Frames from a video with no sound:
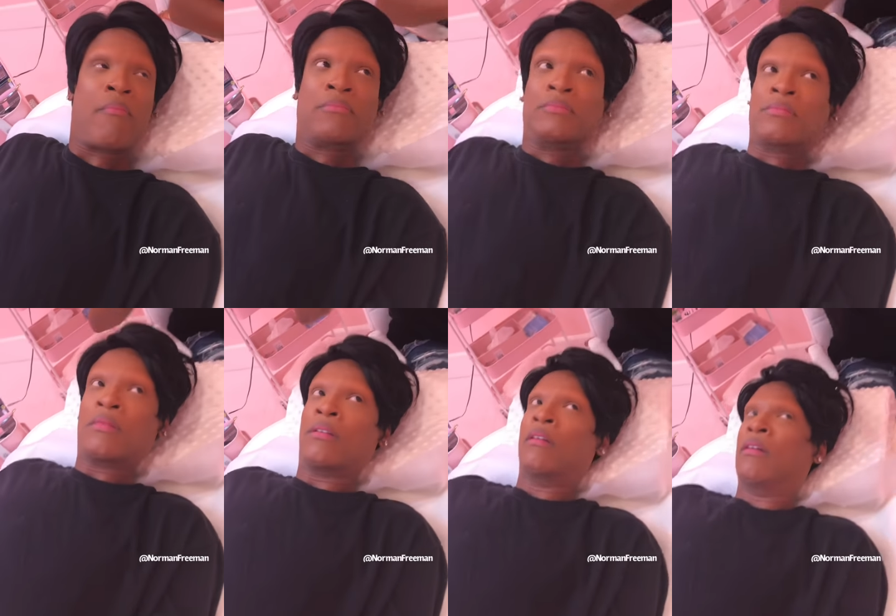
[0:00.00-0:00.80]
Let me
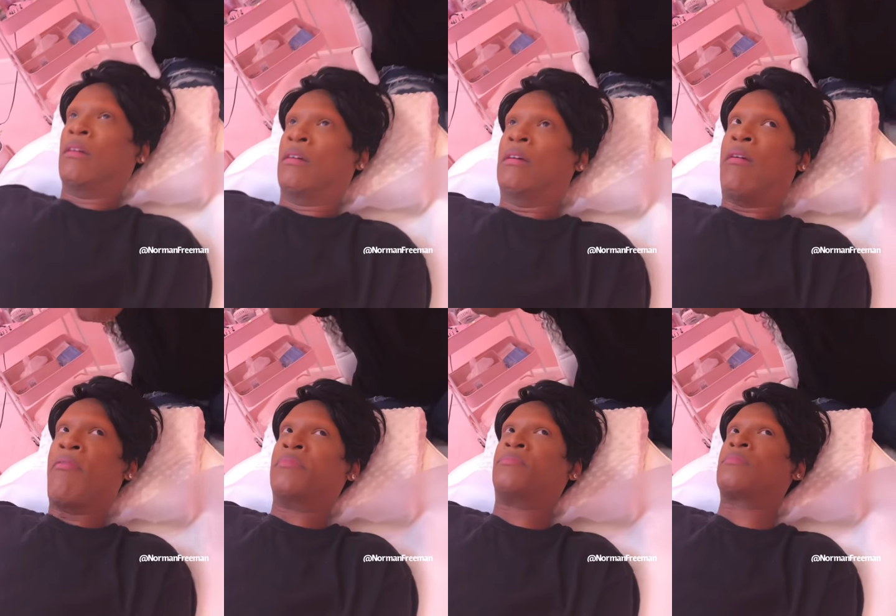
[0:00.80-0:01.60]
see. Maybe that'll
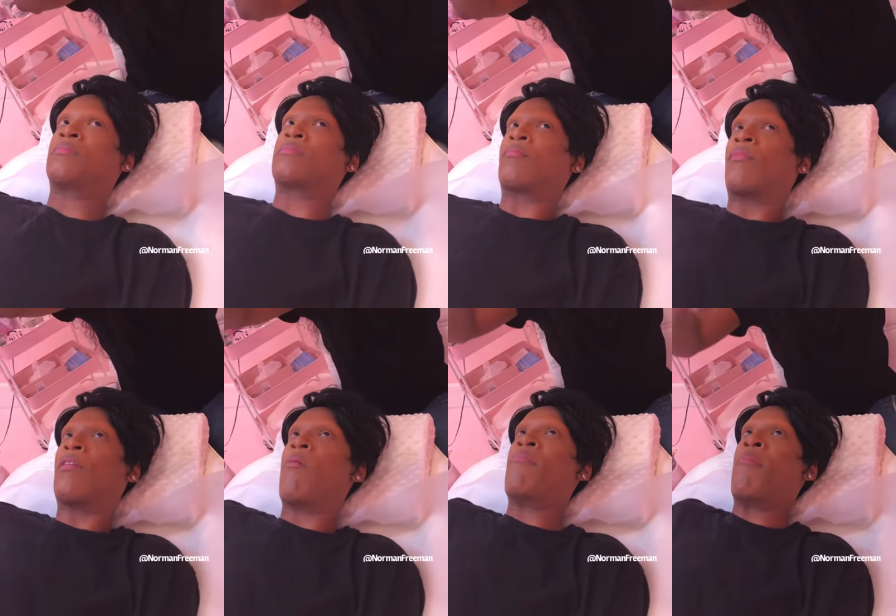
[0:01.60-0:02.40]
help
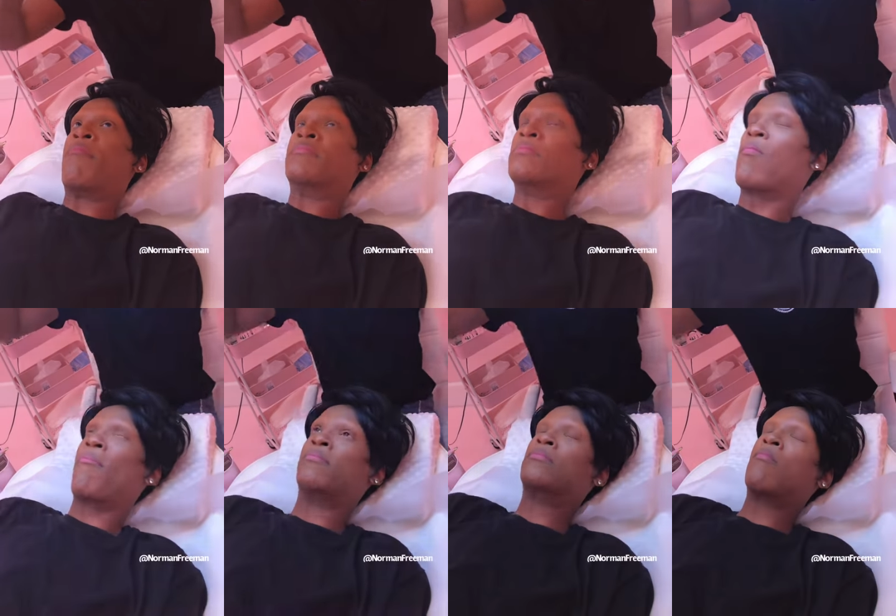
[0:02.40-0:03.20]
because
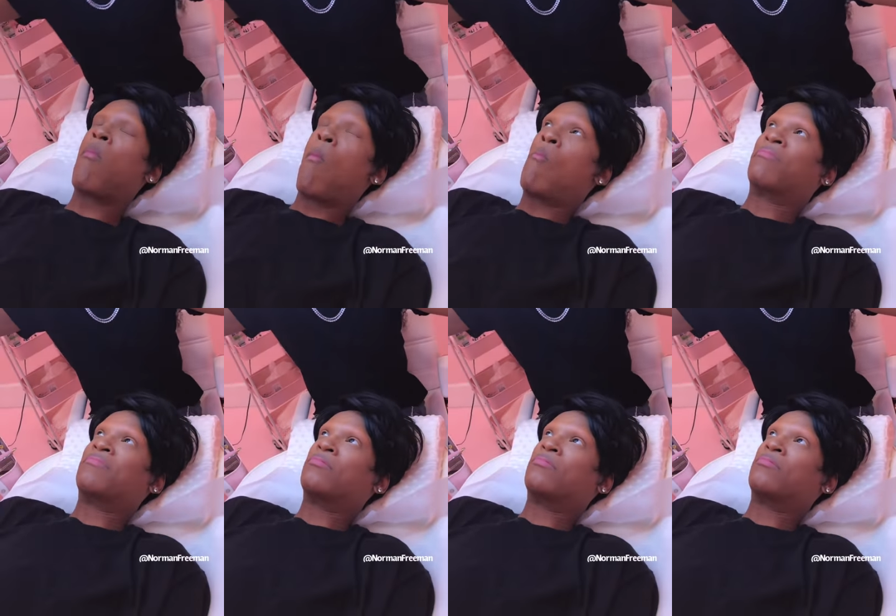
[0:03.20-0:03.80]
you put two